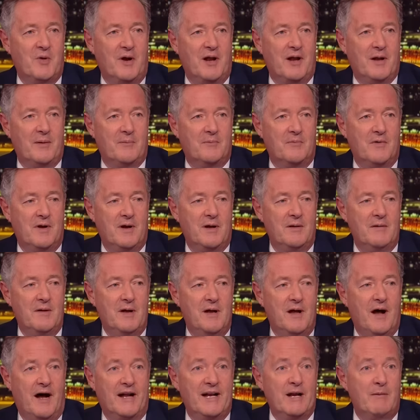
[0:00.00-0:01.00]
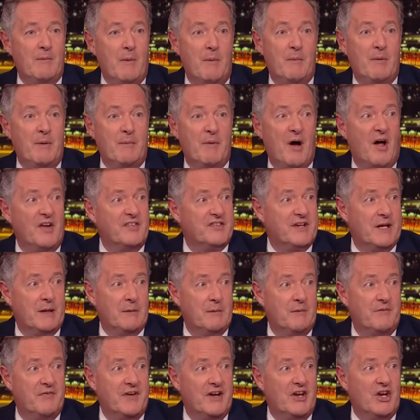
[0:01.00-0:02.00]
William, mm. right? I don't remember him asking
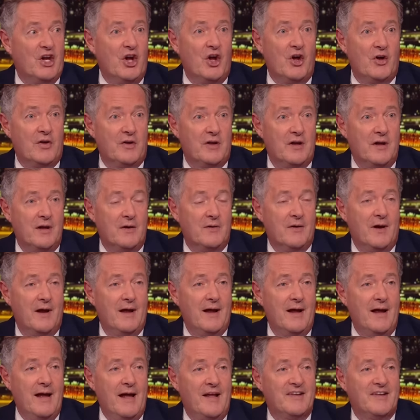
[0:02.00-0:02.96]
him if he could, no. right?